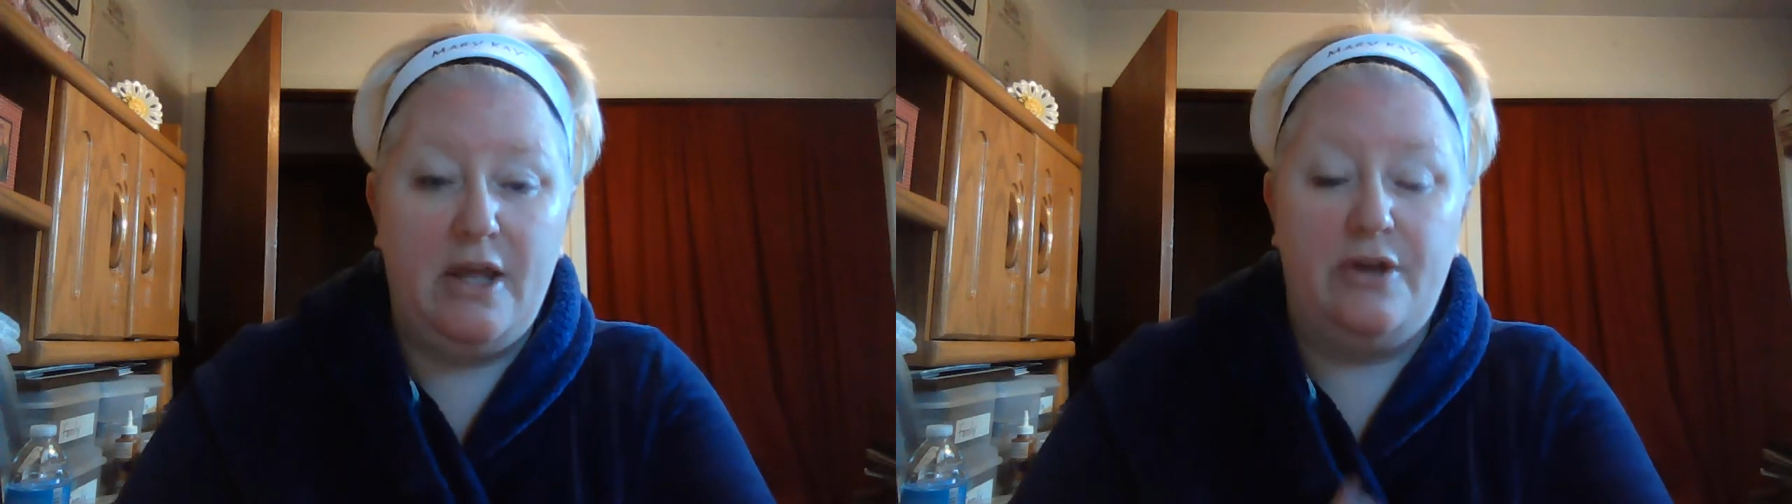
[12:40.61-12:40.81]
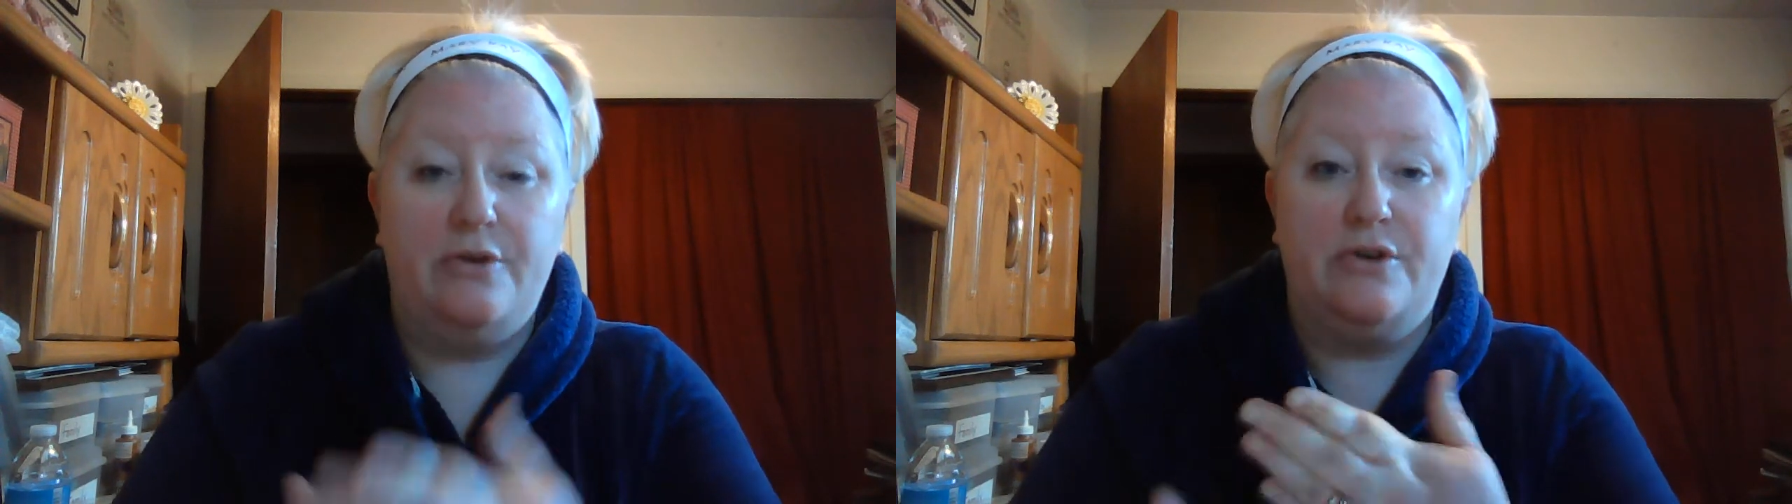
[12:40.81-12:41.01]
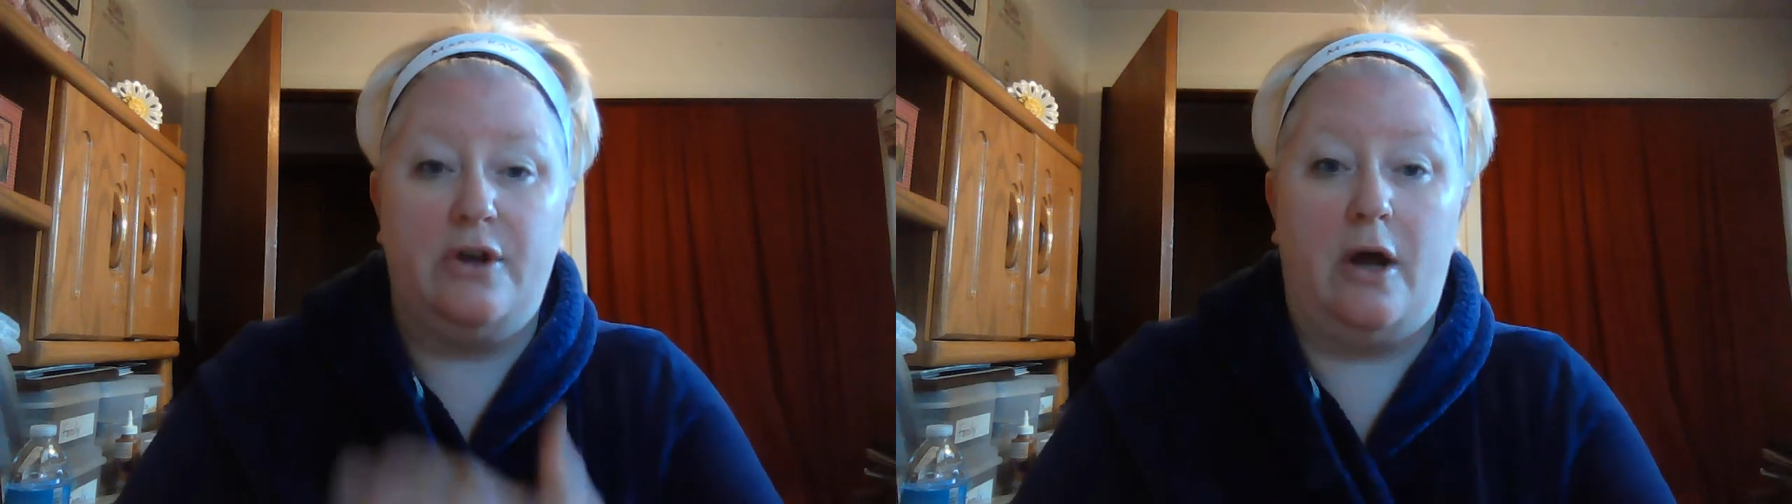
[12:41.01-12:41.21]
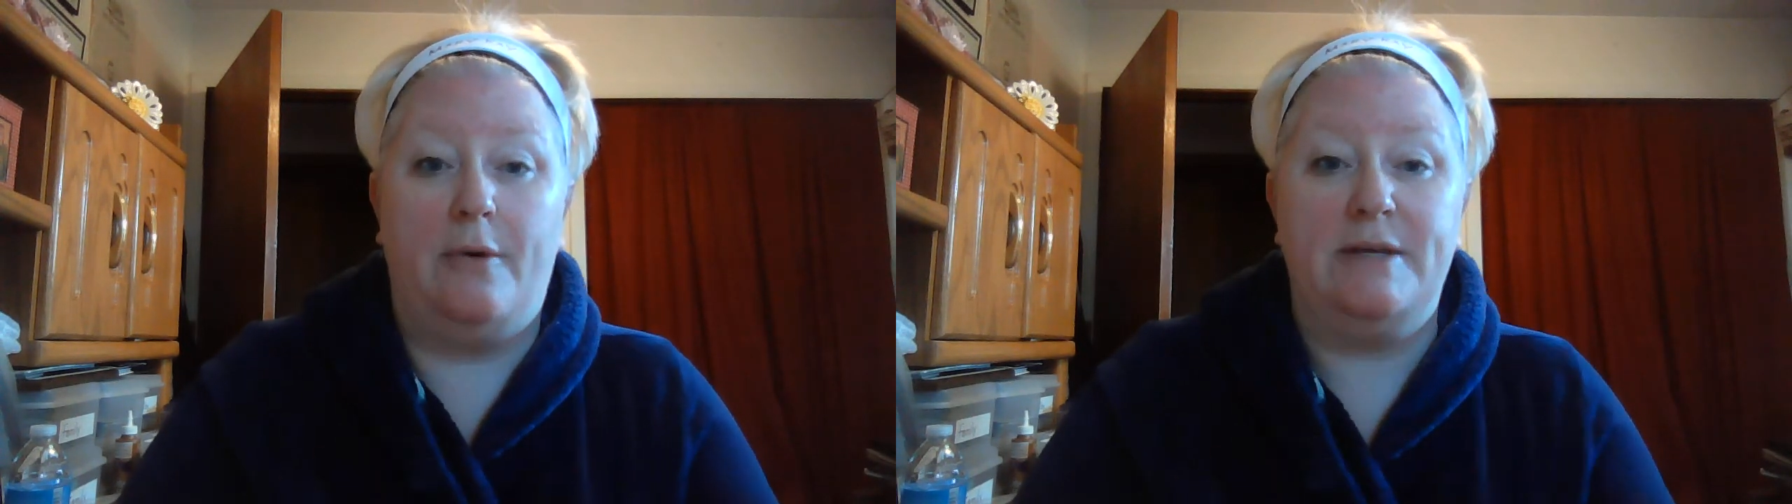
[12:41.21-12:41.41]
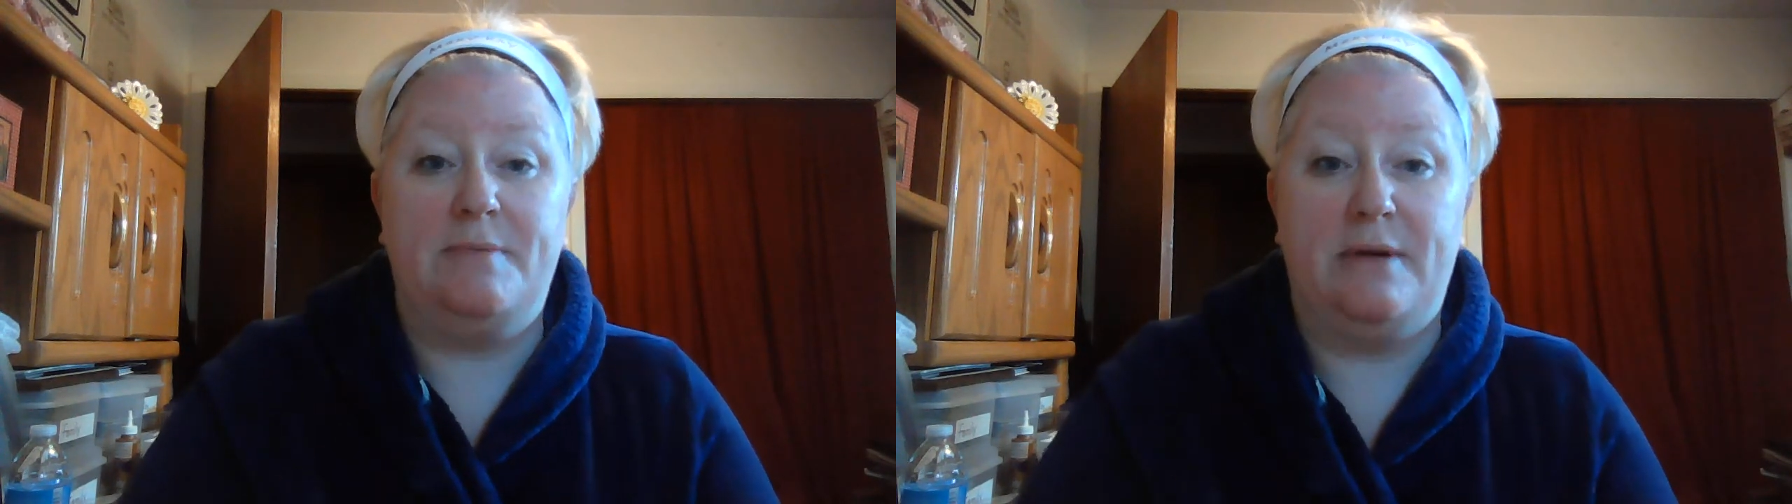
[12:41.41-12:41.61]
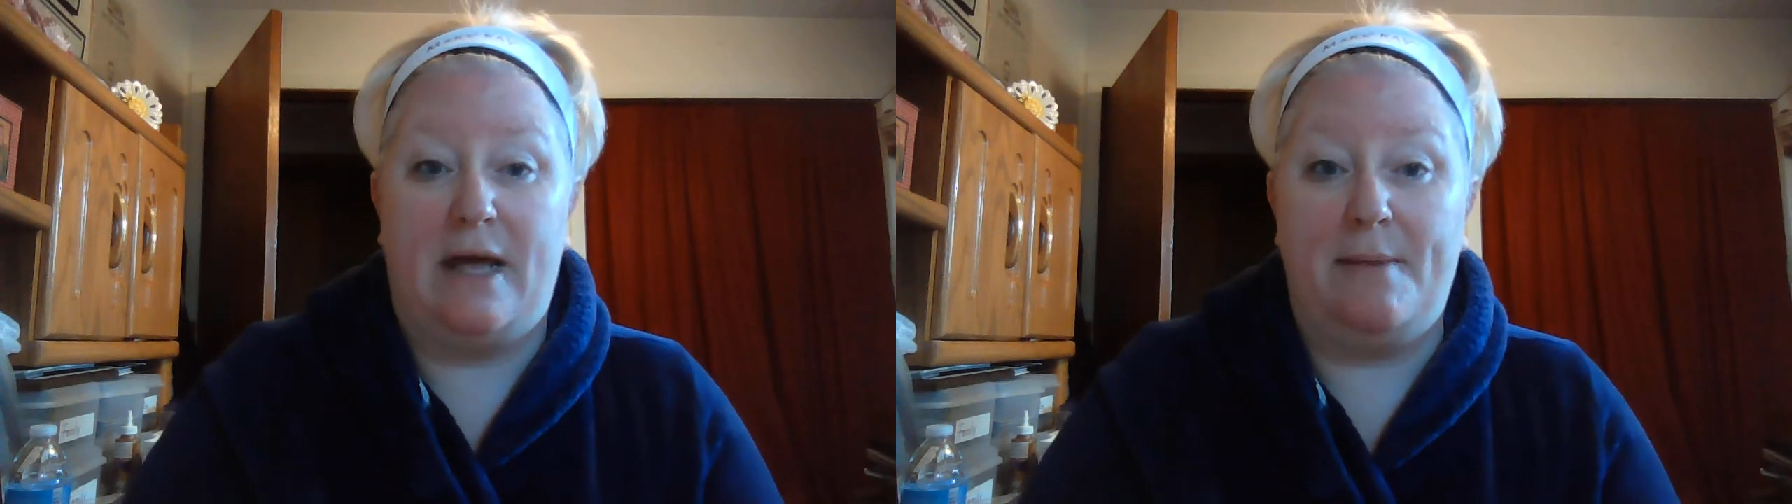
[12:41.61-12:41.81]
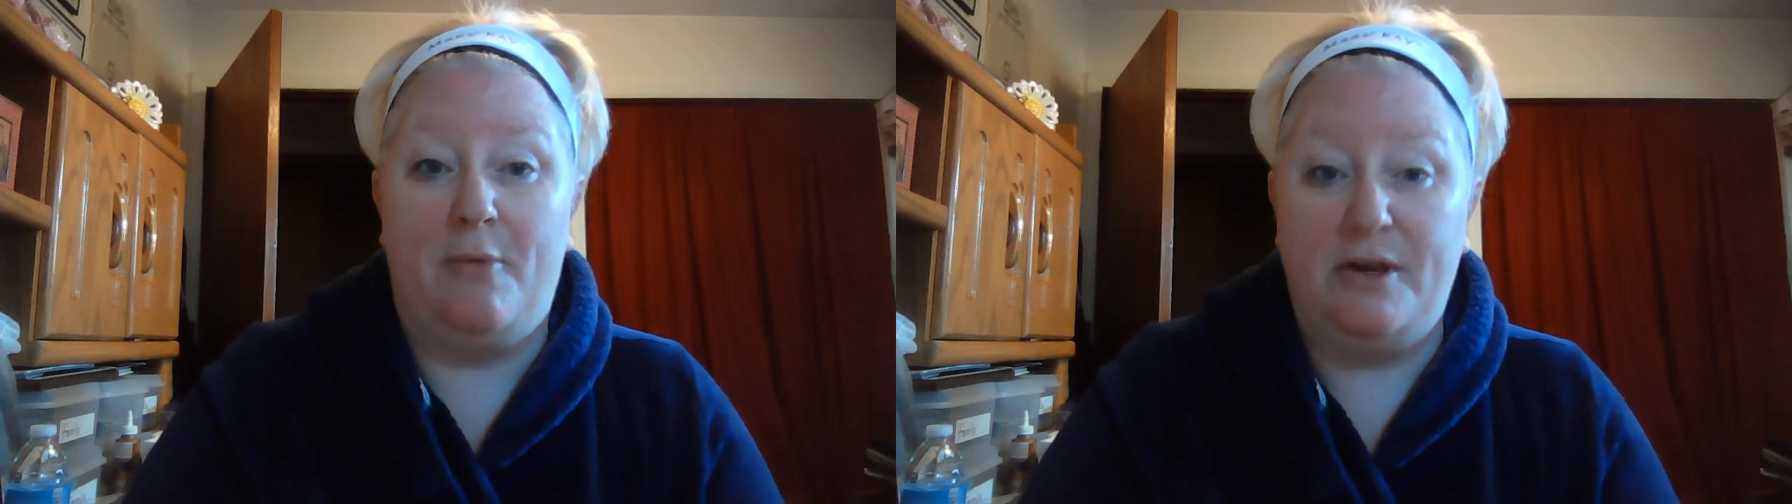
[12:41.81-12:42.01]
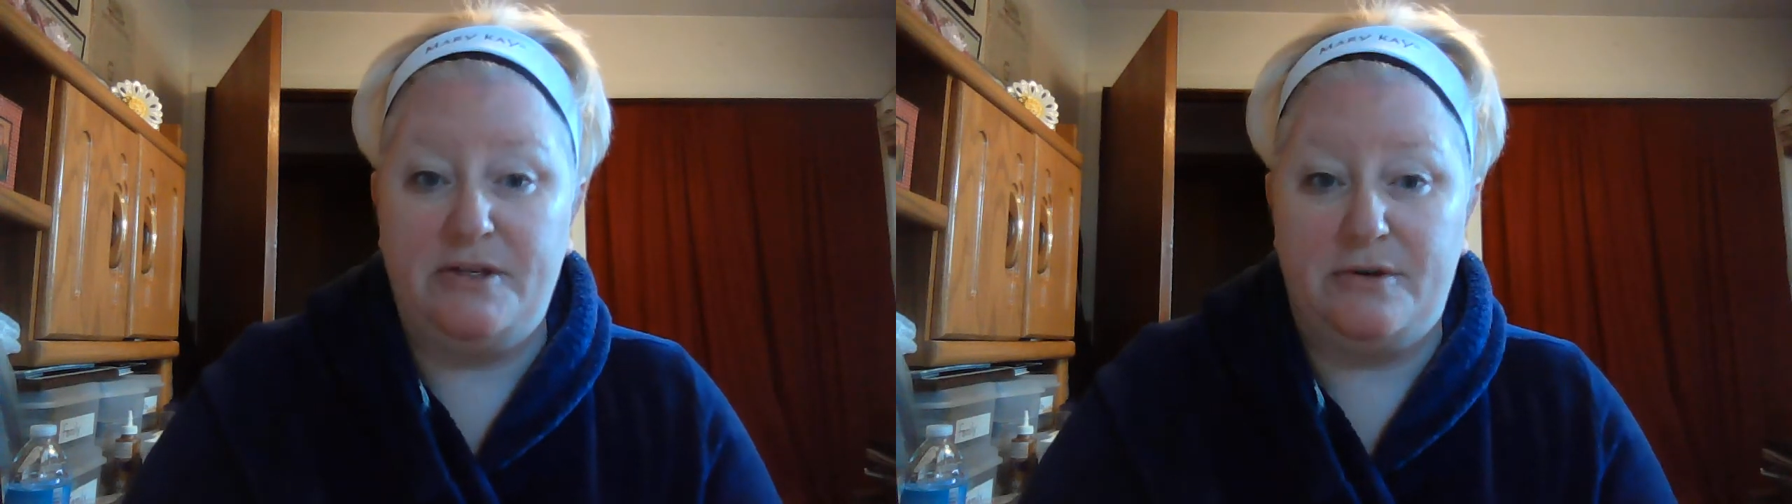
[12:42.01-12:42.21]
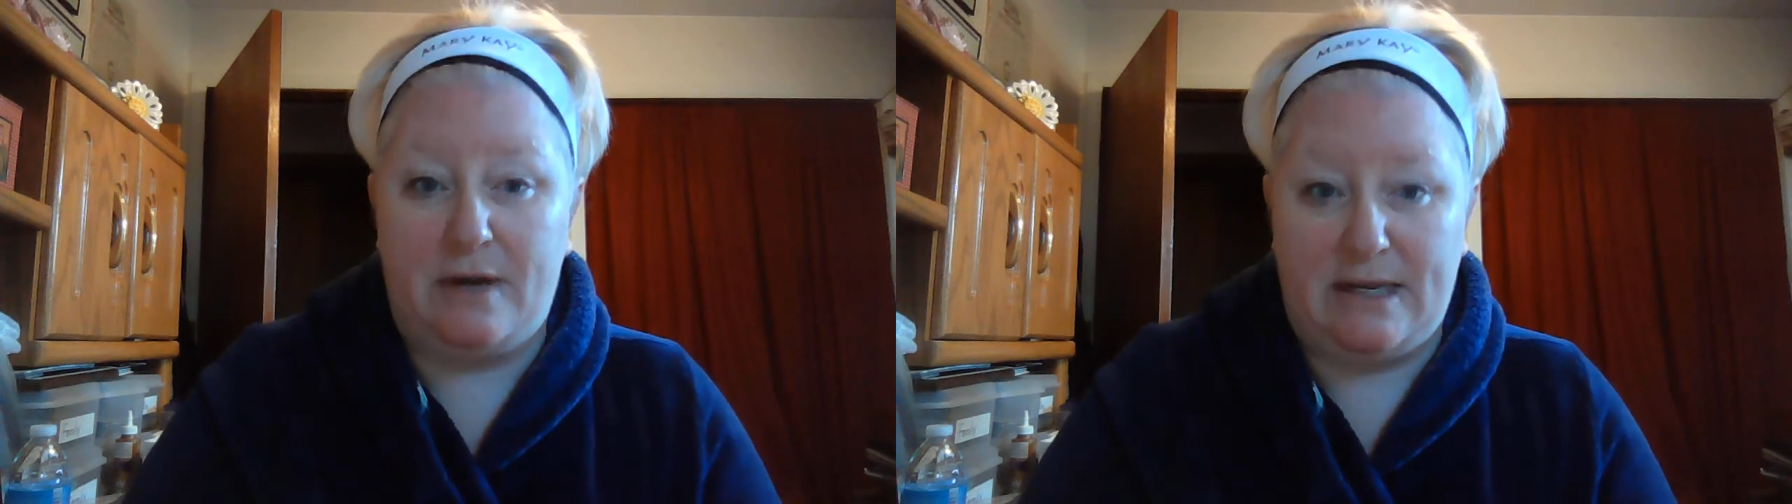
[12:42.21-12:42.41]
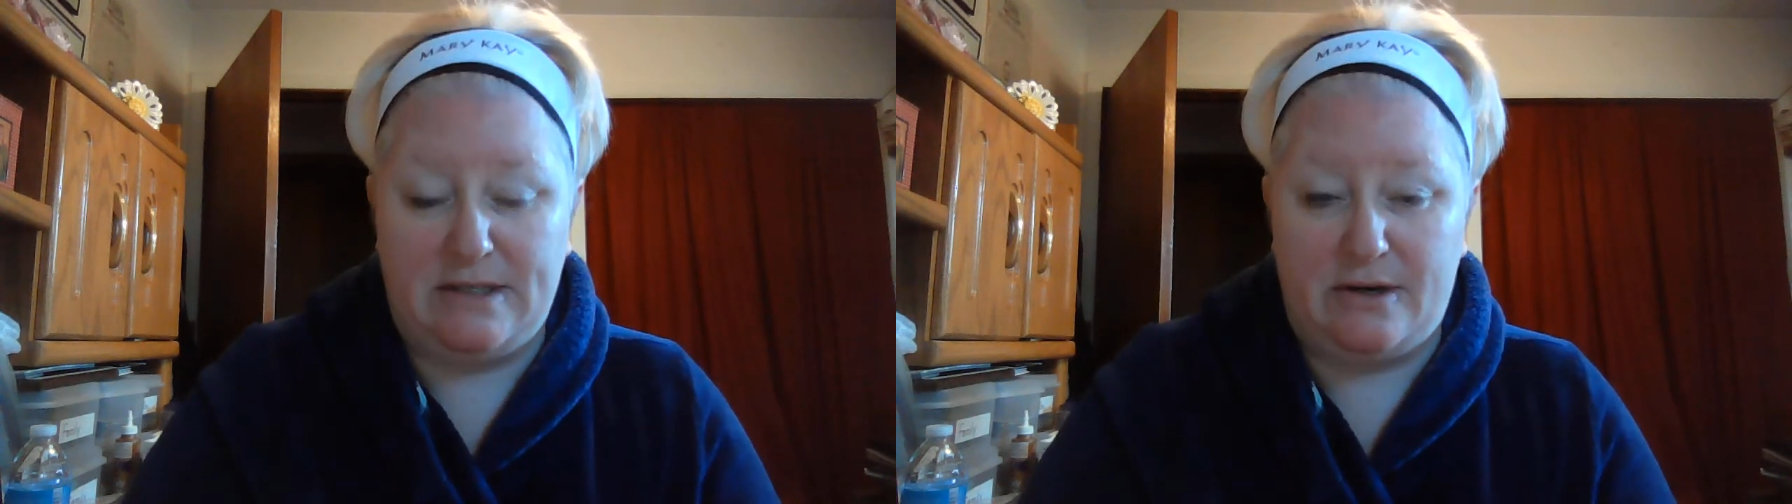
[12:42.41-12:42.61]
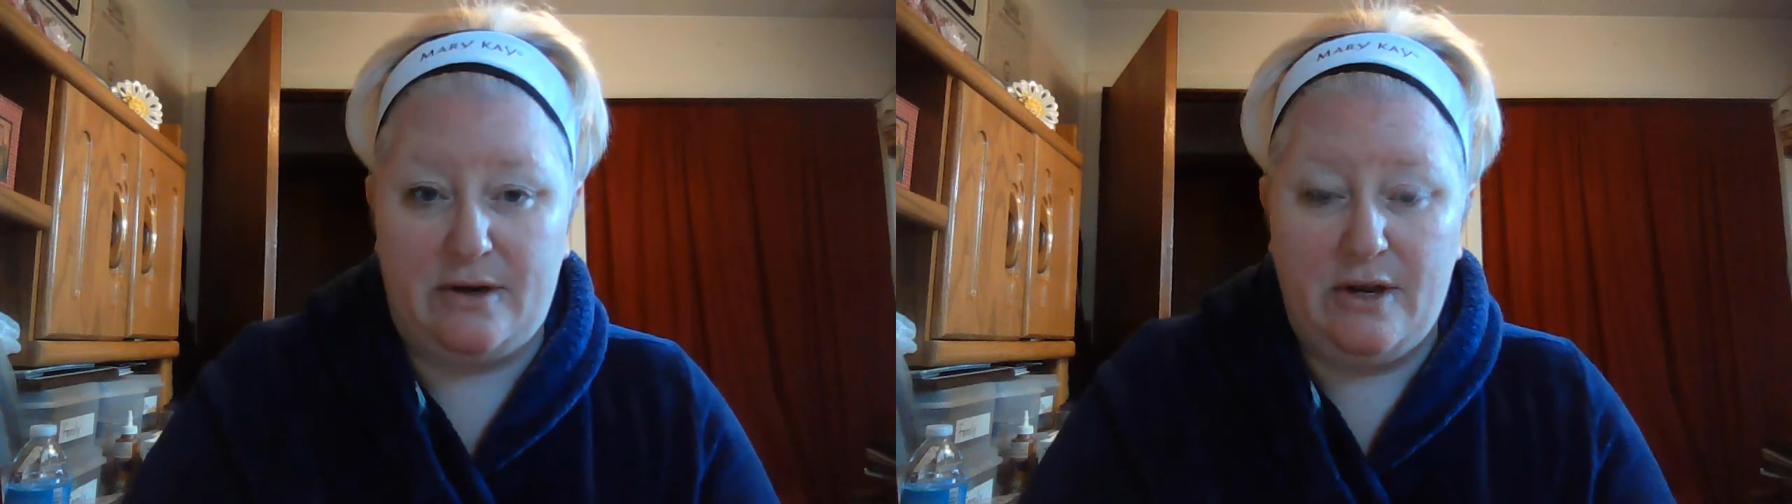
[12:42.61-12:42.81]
you should always put on a moisturizer.